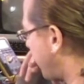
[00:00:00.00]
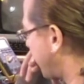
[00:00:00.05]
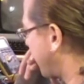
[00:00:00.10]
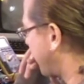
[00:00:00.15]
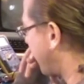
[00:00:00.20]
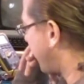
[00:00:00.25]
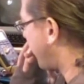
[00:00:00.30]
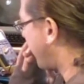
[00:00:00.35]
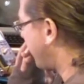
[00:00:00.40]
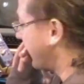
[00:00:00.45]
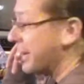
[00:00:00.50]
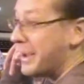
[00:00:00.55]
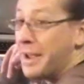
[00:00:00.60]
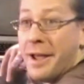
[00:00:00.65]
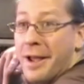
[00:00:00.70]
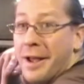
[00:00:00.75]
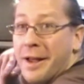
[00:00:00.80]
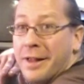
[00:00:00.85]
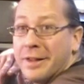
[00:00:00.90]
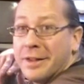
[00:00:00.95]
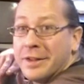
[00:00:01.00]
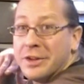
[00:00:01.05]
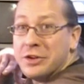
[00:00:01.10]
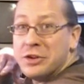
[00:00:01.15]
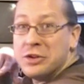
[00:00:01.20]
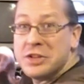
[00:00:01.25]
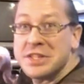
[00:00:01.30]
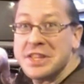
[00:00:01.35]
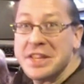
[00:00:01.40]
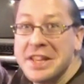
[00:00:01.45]
my god!
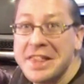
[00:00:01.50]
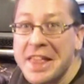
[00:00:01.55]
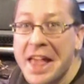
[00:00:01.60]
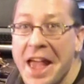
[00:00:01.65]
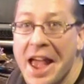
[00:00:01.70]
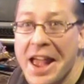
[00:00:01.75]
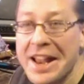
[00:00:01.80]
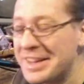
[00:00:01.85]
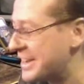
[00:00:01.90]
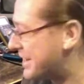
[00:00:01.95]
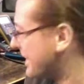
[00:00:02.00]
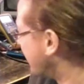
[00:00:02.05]
Did you see that?